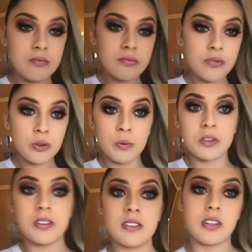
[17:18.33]
Just wanted
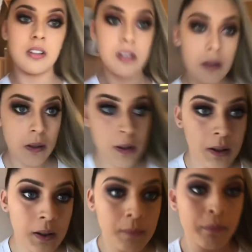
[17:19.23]
to
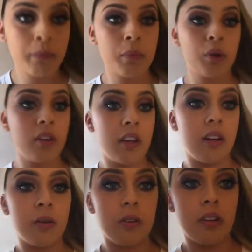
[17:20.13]
put that
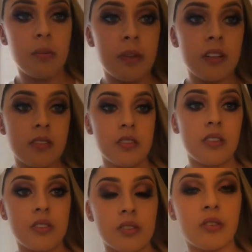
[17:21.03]
out there because it
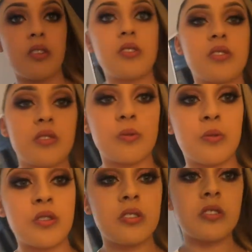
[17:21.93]
does look so
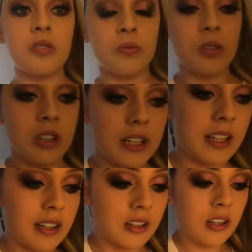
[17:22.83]

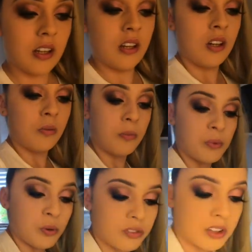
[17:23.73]
light when we're
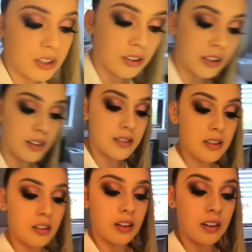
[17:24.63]
over here next to
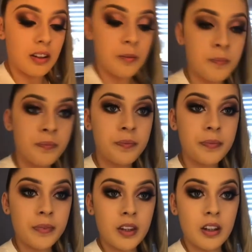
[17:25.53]
like
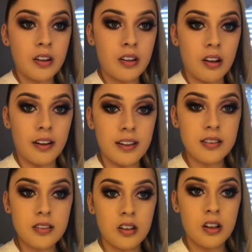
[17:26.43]
the
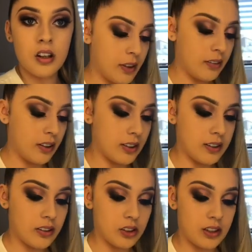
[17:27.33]
lights. I feel as if
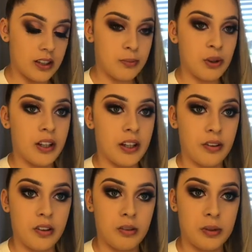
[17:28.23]
I just had to put that out
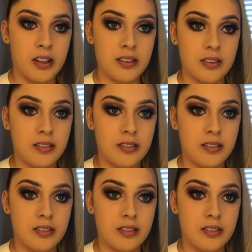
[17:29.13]
there because I